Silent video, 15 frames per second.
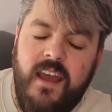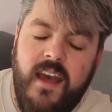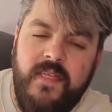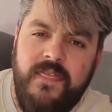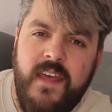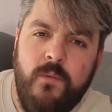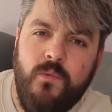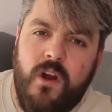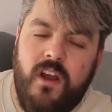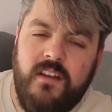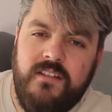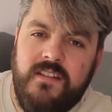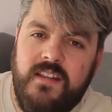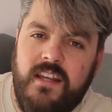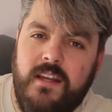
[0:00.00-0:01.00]
And then we're going
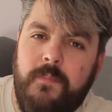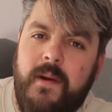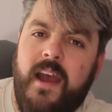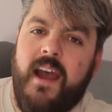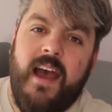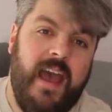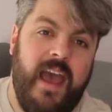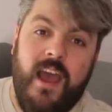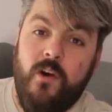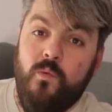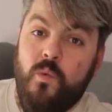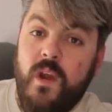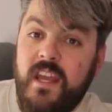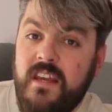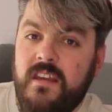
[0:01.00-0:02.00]
to think about how
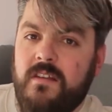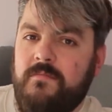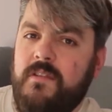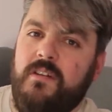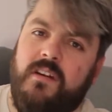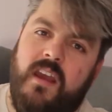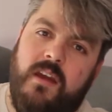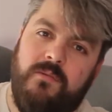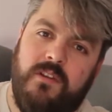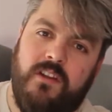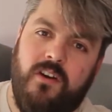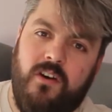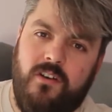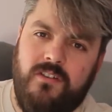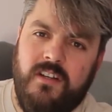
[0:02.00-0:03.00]
we communicate with
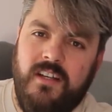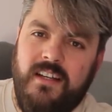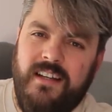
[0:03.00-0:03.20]
God